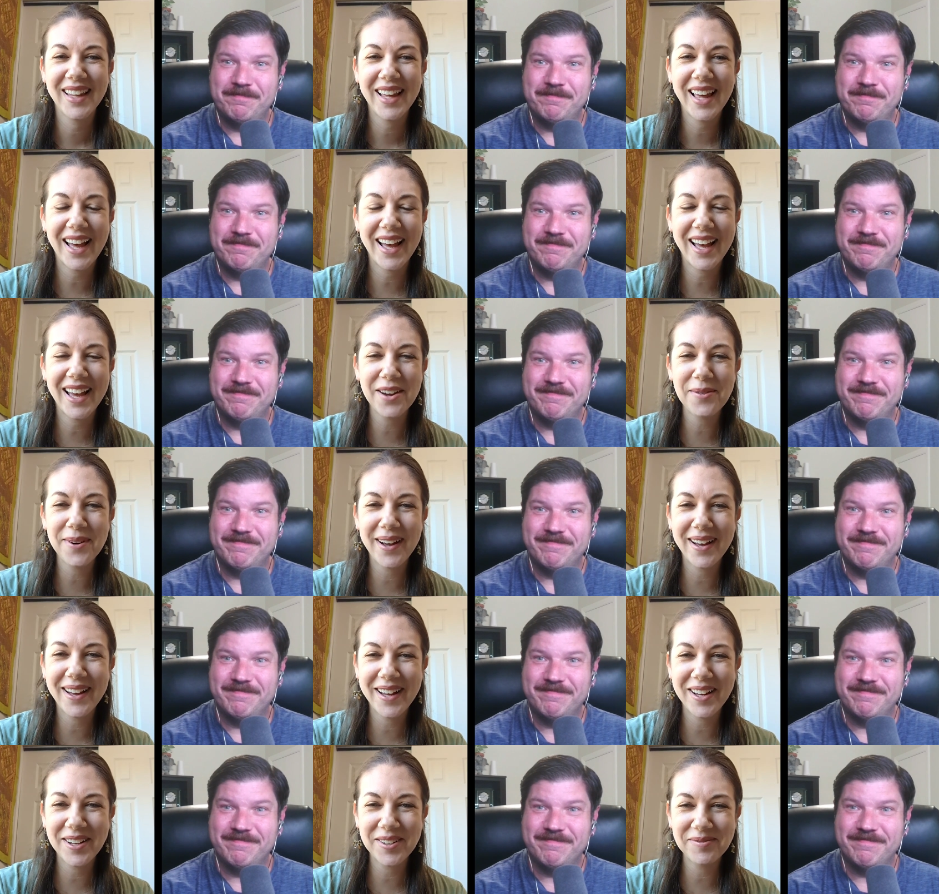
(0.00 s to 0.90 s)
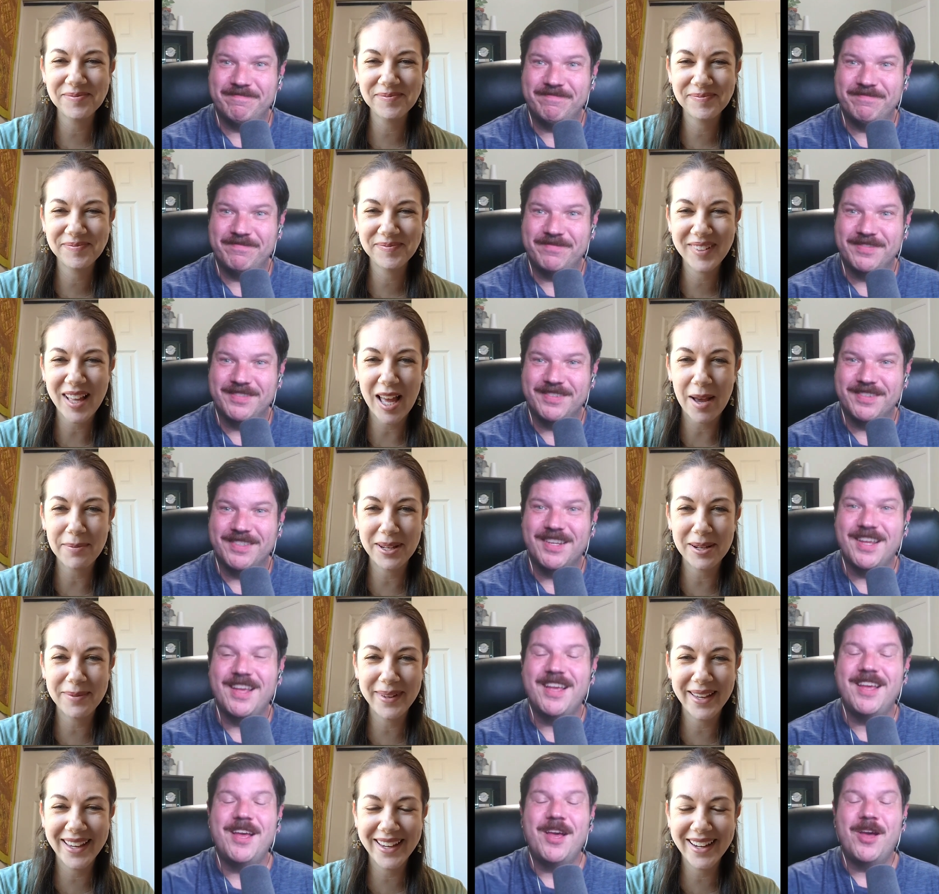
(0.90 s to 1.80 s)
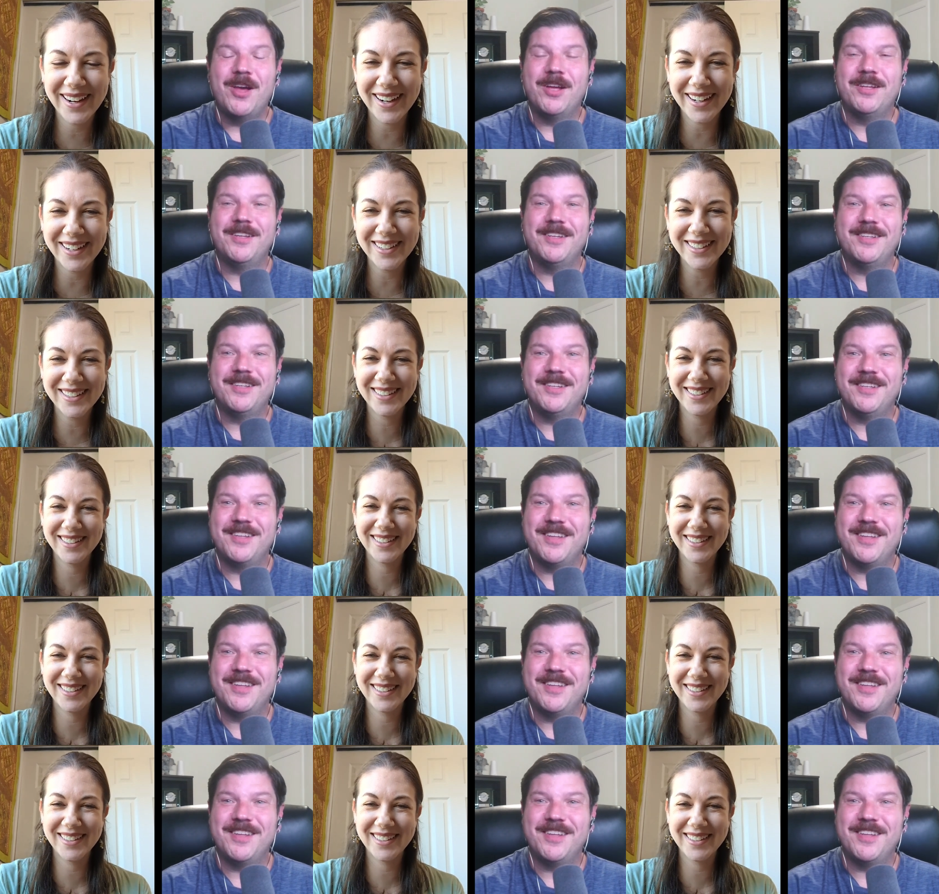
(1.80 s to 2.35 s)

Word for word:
Speaker 1: Hi, Rob. Happy to be here.